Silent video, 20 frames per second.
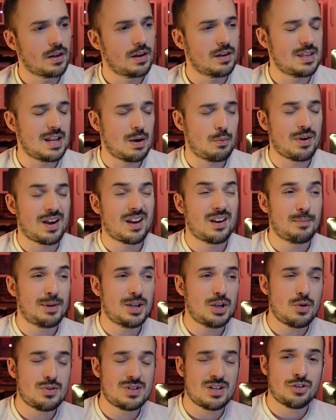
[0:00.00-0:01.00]
Now we're going to be
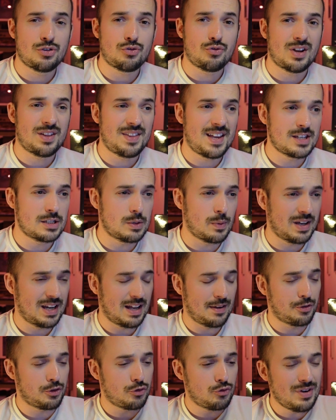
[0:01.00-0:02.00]
using 3 of these, so we're going to
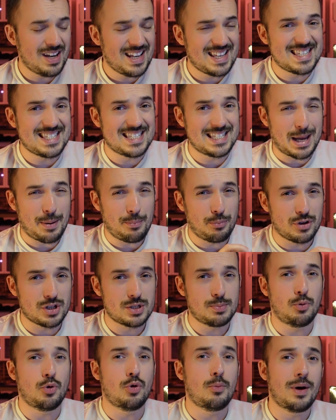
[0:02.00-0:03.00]
have 3 separate
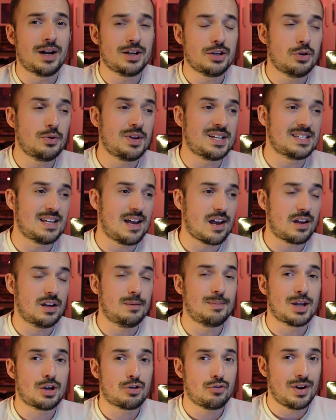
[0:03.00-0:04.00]
Spore Mine units that are going
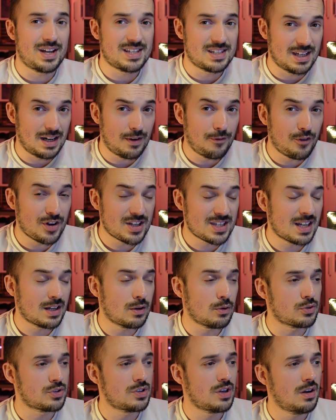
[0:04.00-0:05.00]
to be created every
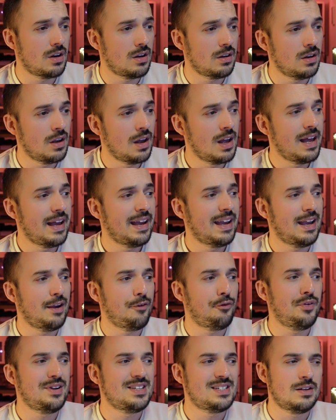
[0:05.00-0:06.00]
single turn
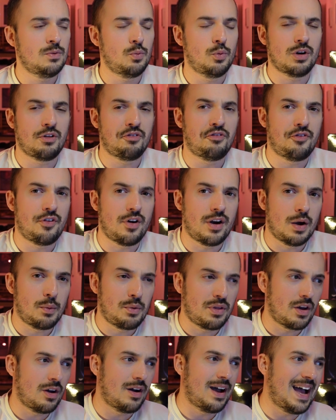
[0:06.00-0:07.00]
if we didn't want to fire
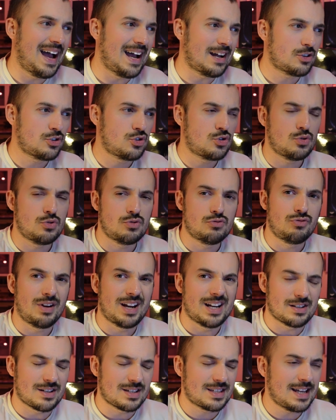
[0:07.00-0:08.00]
with our actual
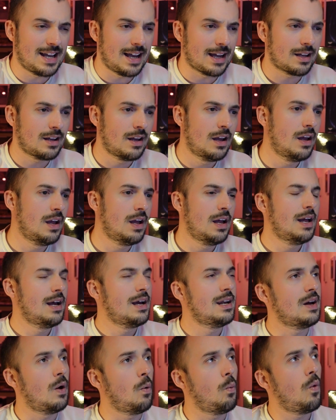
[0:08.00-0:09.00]
range attack.
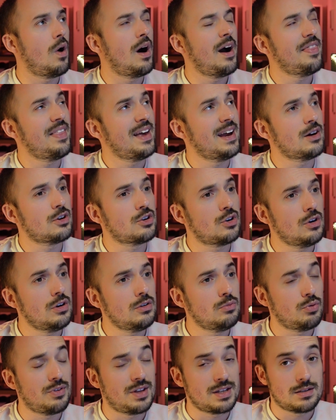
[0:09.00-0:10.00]
Now why they are
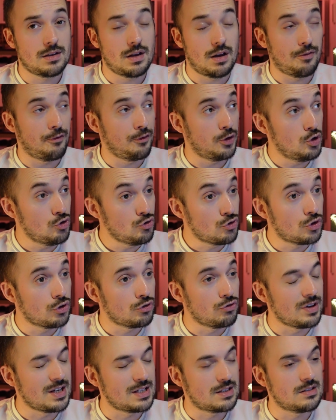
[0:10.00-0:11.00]
good? Well, there's a few good
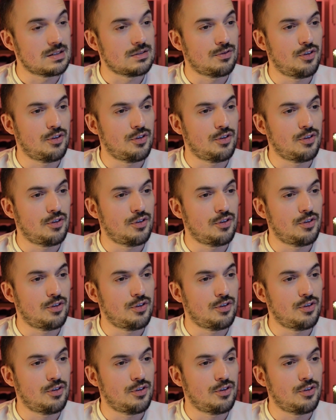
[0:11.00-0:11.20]
reasons.